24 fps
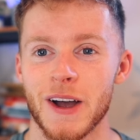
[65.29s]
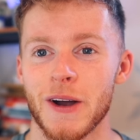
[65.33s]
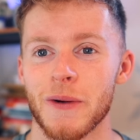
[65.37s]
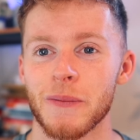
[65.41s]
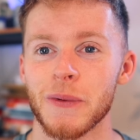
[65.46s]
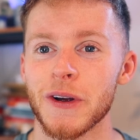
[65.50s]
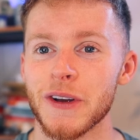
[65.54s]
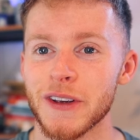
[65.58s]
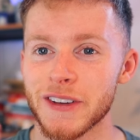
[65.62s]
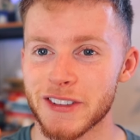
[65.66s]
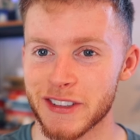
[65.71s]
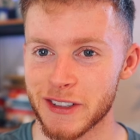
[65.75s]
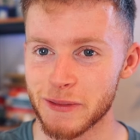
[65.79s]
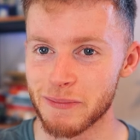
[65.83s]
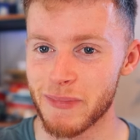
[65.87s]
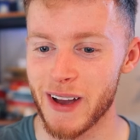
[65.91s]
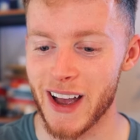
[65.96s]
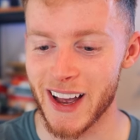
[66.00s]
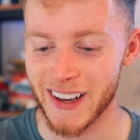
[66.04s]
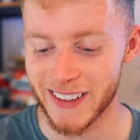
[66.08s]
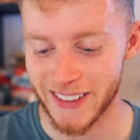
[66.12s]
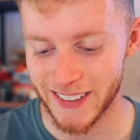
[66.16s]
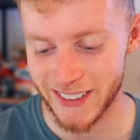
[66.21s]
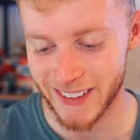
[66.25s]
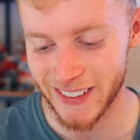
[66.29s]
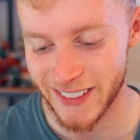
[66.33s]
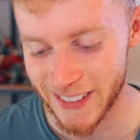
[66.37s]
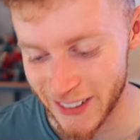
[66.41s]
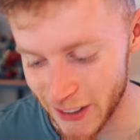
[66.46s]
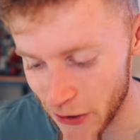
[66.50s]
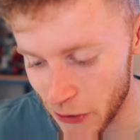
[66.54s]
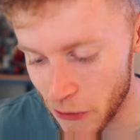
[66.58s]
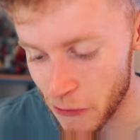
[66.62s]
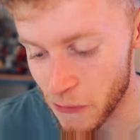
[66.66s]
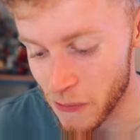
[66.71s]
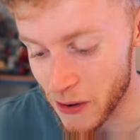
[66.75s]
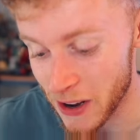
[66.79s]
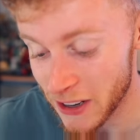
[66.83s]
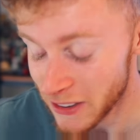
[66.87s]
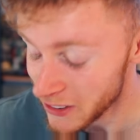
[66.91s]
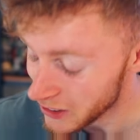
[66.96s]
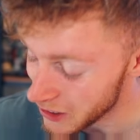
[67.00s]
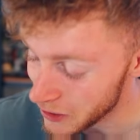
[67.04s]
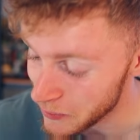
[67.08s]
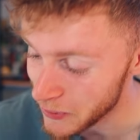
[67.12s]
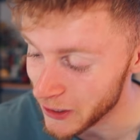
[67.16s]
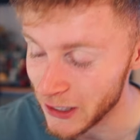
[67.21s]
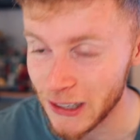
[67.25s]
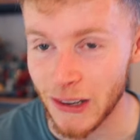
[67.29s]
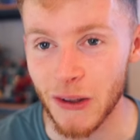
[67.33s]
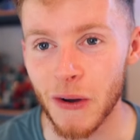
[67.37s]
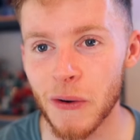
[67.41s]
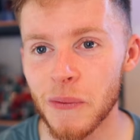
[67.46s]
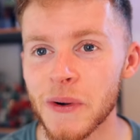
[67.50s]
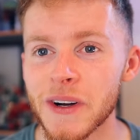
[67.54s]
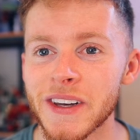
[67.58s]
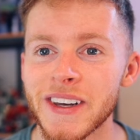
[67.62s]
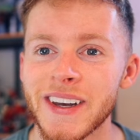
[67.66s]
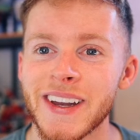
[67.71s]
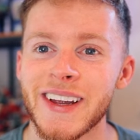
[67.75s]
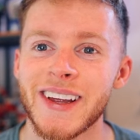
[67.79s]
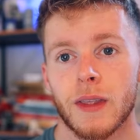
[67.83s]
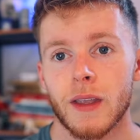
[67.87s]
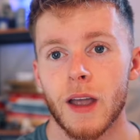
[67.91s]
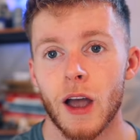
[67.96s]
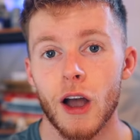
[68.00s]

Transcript: worst to best. So that's going to be a long one.